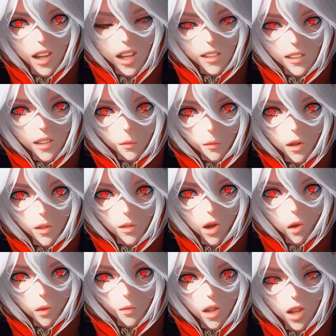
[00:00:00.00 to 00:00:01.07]
it's something that
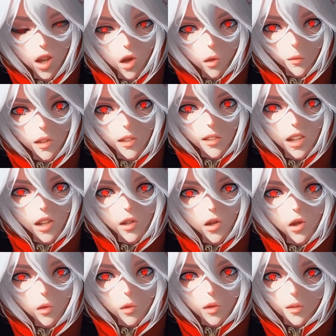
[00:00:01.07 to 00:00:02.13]
only humans can
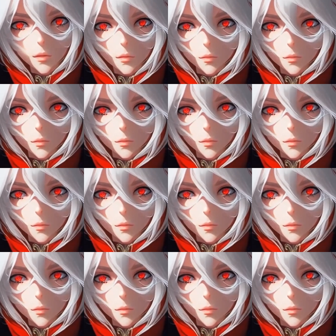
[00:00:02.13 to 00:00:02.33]
do.